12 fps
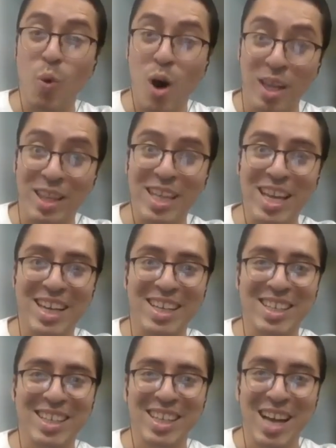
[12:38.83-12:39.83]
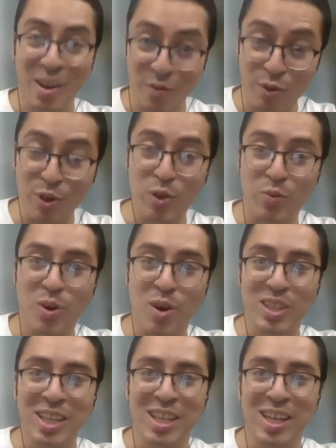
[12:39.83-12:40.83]
want that. I really
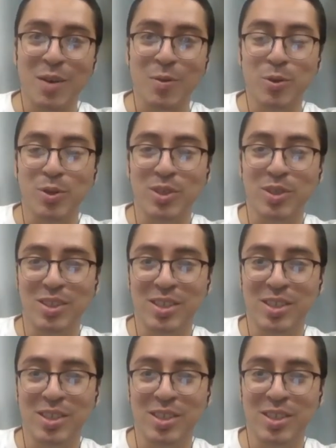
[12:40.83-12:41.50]
want that. Like I would